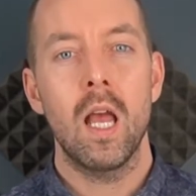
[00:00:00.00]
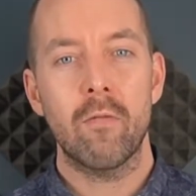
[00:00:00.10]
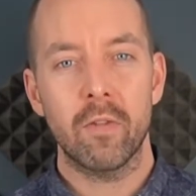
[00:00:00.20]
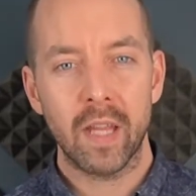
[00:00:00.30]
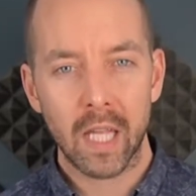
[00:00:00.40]

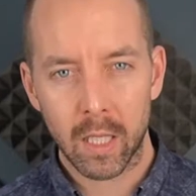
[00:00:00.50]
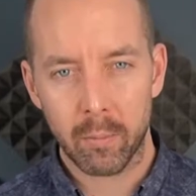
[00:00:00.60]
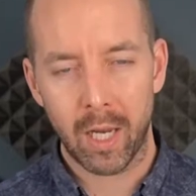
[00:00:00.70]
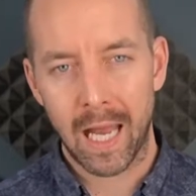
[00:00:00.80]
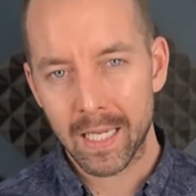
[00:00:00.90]
If we're thinking
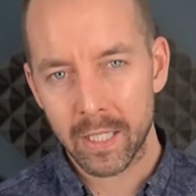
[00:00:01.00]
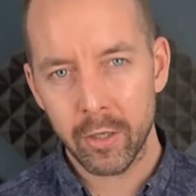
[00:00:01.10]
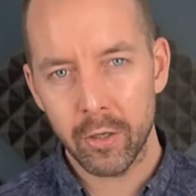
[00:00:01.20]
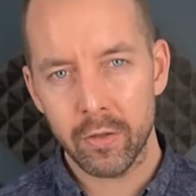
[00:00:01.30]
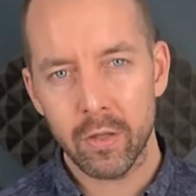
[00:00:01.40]
about
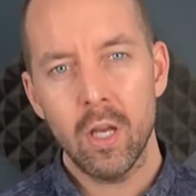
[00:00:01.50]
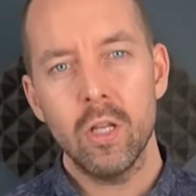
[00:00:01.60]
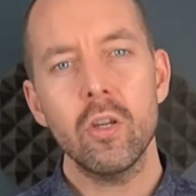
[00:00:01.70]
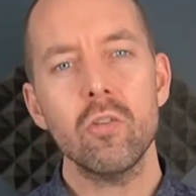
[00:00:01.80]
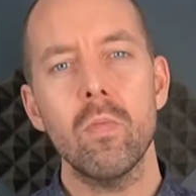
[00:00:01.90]
likelihood,
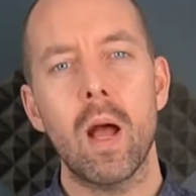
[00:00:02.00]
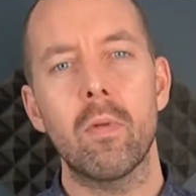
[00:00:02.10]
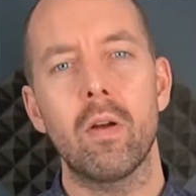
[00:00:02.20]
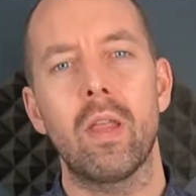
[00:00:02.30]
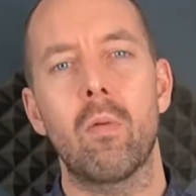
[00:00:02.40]
just
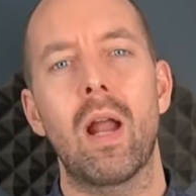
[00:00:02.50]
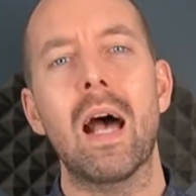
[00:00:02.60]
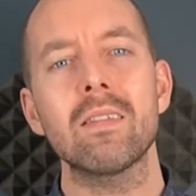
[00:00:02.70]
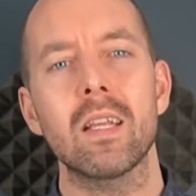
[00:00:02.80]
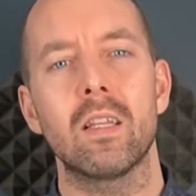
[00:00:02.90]
remember that we're
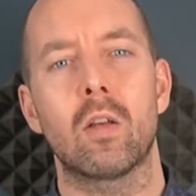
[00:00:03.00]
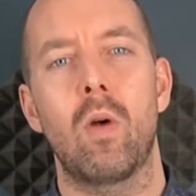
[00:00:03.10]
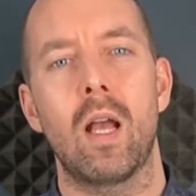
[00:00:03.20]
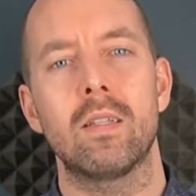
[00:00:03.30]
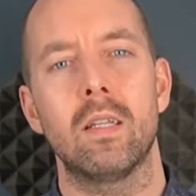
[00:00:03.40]
asking the
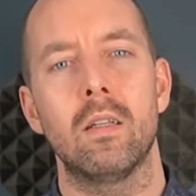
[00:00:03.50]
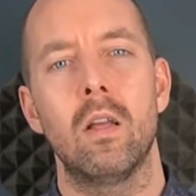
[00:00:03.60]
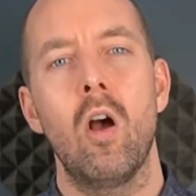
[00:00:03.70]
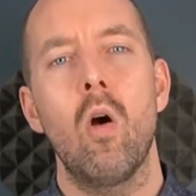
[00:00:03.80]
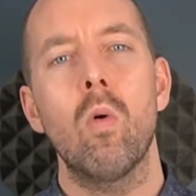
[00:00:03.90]
question,
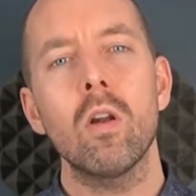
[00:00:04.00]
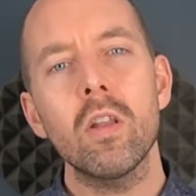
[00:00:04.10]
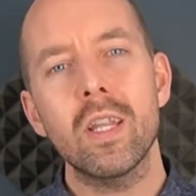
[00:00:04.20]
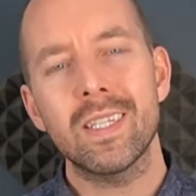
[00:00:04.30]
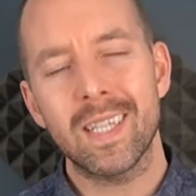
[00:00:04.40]
what are
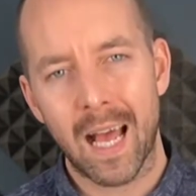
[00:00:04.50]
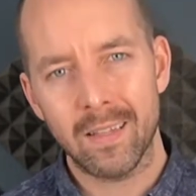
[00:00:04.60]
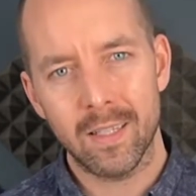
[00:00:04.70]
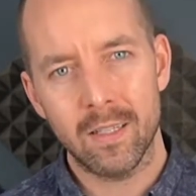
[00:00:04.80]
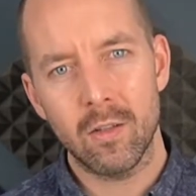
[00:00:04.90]
the
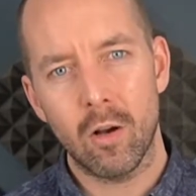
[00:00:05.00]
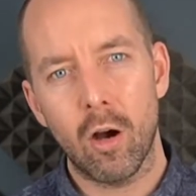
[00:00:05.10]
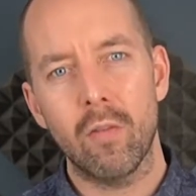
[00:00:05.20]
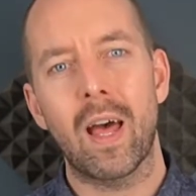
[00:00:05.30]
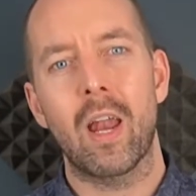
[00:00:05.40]
chances
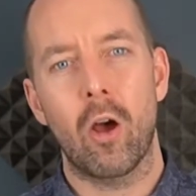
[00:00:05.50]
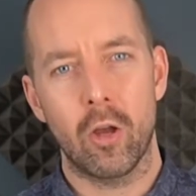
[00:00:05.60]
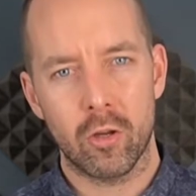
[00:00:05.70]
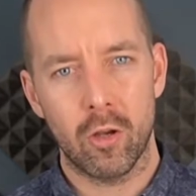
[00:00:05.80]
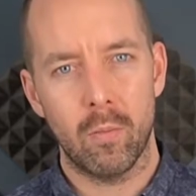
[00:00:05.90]
of that
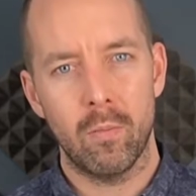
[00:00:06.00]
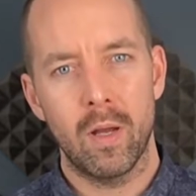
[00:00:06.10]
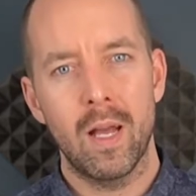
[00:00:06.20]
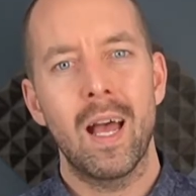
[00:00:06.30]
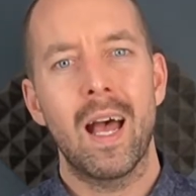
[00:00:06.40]
outcome
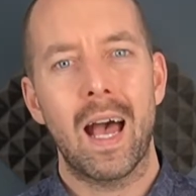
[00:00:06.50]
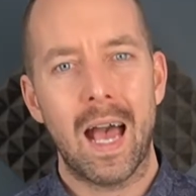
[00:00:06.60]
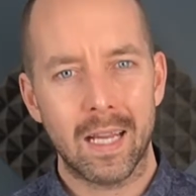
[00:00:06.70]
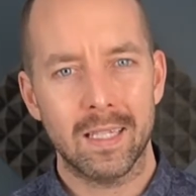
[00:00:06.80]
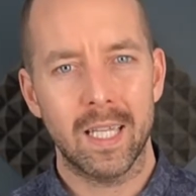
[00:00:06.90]

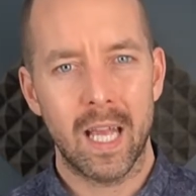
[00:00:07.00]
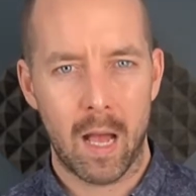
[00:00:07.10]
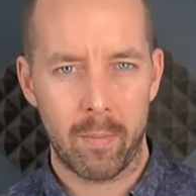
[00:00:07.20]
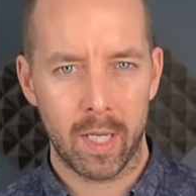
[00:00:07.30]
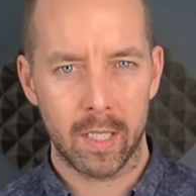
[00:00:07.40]
actually
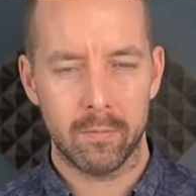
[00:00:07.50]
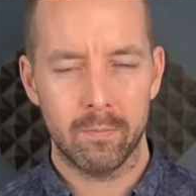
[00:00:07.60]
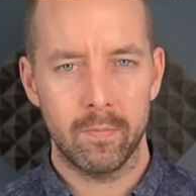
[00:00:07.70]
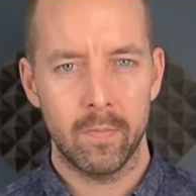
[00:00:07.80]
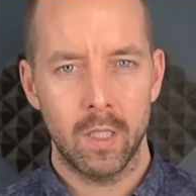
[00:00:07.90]
happening?
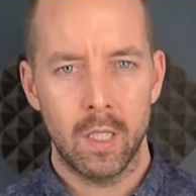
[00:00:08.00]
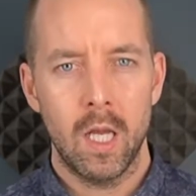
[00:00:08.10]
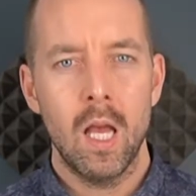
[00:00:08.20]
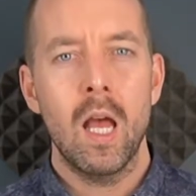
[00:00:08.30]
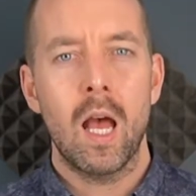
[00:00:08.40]

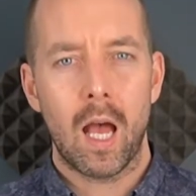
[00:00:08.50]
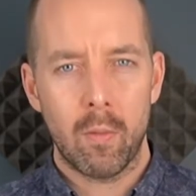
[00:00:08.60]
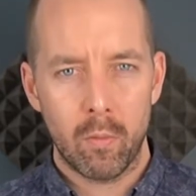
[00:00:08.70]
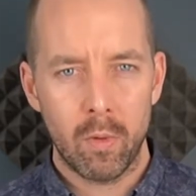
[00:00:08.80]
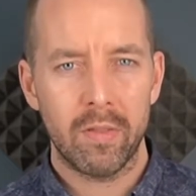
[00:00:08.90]

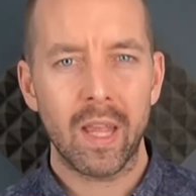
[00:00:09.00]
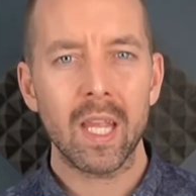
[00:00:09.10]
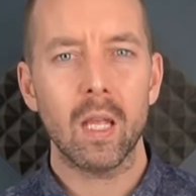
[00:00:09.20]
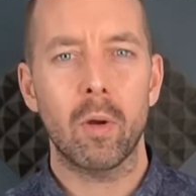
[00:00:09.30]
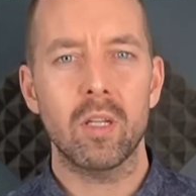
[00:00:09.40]
And when we're
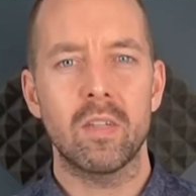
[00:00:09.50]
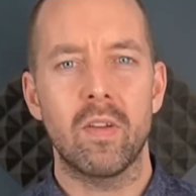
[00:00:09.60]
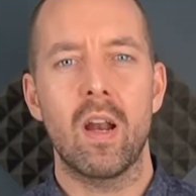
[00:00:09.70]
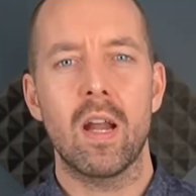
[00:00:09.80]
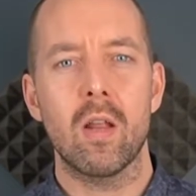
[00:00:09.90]
thinking about
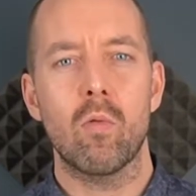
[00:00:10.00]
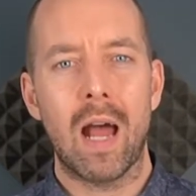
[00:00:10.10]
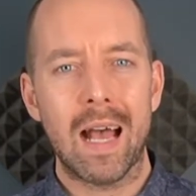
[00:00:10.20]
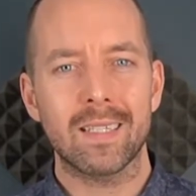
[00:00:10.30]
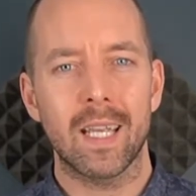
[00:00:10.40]
severity, we're
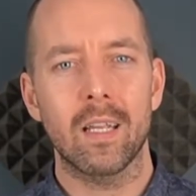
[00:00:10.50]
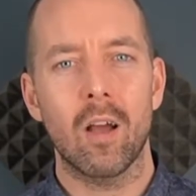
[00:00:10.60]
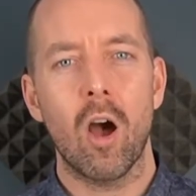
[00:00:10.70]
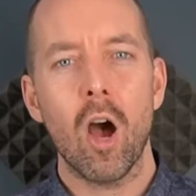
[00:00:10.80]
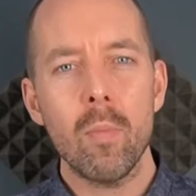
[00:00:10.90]
asking,
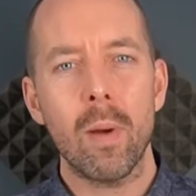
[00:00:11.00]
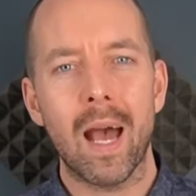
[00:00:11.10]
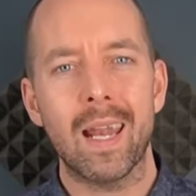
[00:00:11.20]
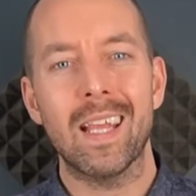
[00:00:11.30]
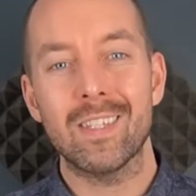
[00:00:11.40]
how
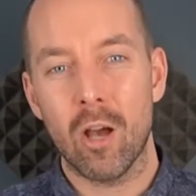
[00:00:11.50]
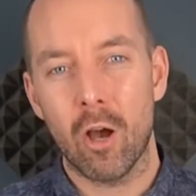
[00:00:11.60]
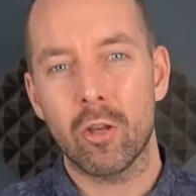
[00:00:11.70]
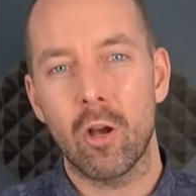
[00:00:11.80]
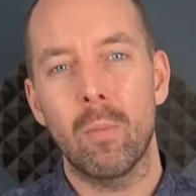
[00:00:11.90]
bad is the
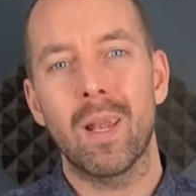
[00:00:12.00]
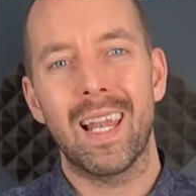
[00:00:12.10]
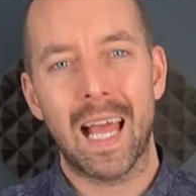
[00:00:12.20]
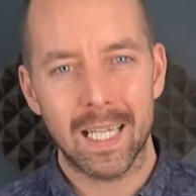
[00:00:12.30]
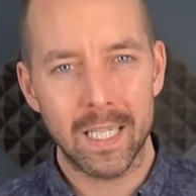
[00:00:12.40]
outcome
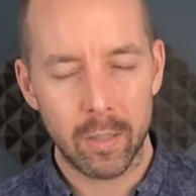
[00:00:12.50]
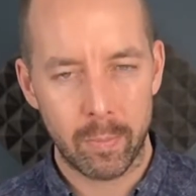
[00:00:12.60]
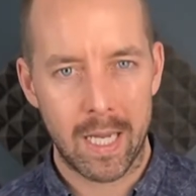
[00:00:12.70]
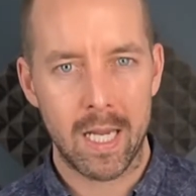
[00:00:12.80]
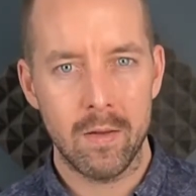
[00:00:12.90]
likely to
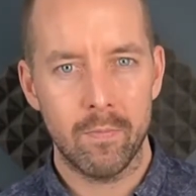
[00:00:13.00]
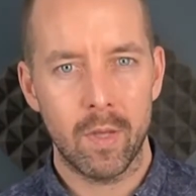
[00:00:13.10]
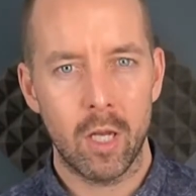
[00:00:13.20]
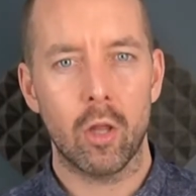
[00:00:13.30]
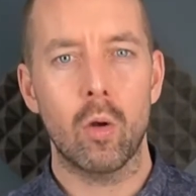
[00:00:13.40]
be?
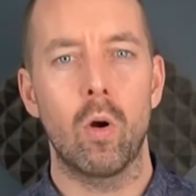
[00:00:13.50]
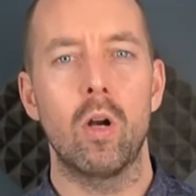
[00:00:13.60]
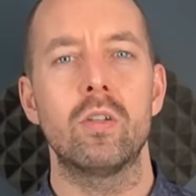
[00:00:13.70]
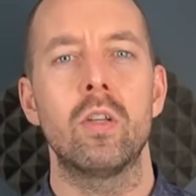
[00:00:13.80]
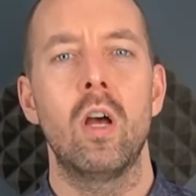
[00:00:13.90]
In other
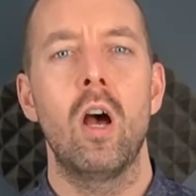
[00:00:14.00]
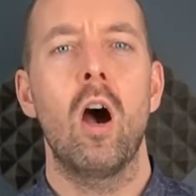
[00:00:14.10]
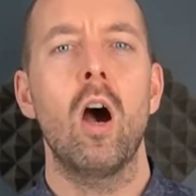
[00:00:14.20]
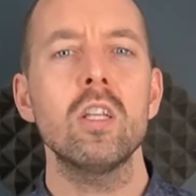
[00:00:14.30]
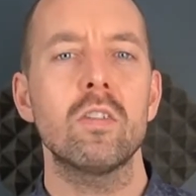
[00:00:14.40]
words,
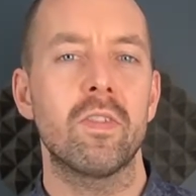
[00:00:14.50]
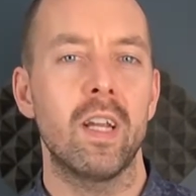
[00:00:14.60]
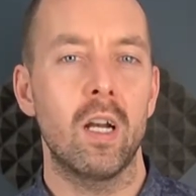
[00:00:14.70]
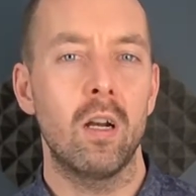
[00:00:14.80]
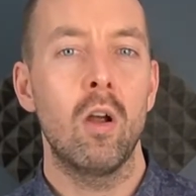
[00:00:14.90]
how
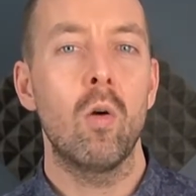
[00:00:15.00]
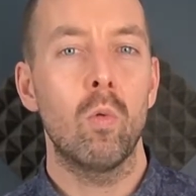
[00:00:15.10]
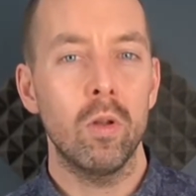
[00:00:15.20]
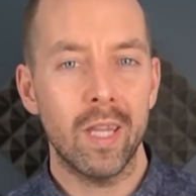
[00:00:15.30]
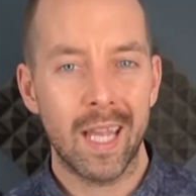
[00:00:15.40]
severe
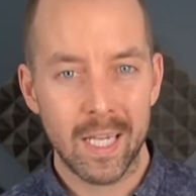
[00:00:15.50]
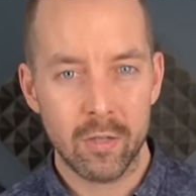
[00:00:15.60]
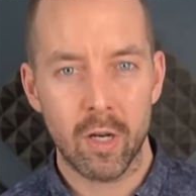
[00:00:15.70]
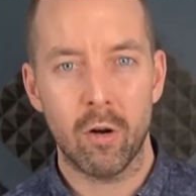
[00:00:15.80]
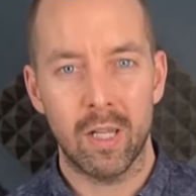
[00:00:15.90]
would the
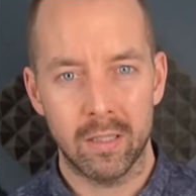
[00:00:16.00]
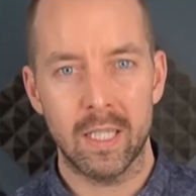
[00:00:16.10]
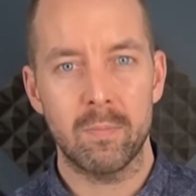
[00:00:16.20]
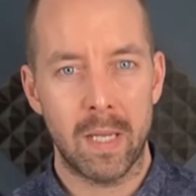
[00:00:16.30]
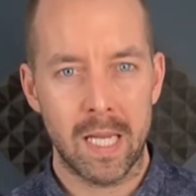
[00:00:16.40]
injury or
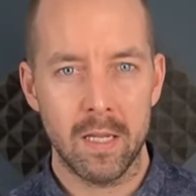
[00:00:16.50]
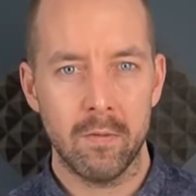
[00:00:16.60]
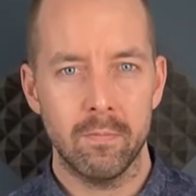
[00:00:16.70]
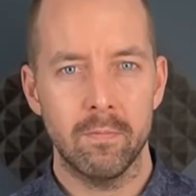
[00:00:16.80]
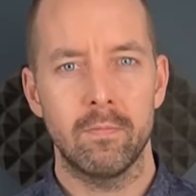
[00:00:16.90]
illness be?
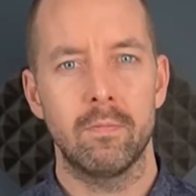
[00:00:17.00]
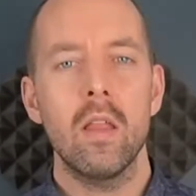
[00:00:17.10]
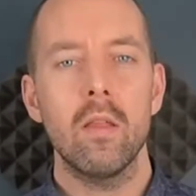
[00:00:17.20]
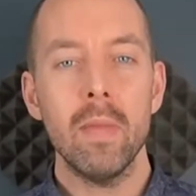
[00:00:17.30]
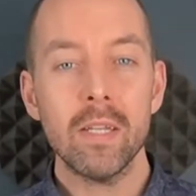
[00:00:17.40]

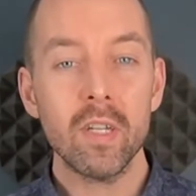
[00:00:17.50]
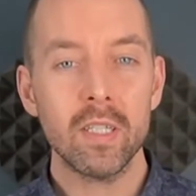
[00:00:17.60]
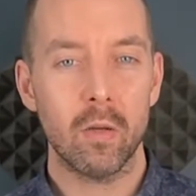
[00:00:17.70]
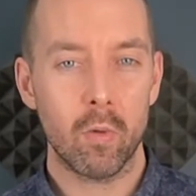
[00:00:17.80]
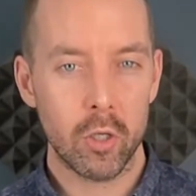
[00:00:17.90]
The matrix
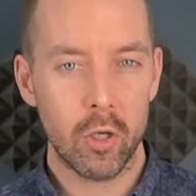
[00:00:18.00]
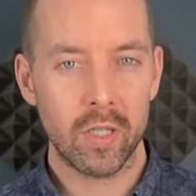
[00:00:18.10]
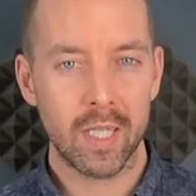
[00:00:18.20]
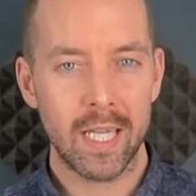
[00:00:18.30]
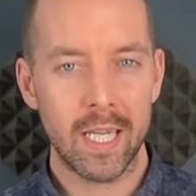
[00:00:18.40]
that we're using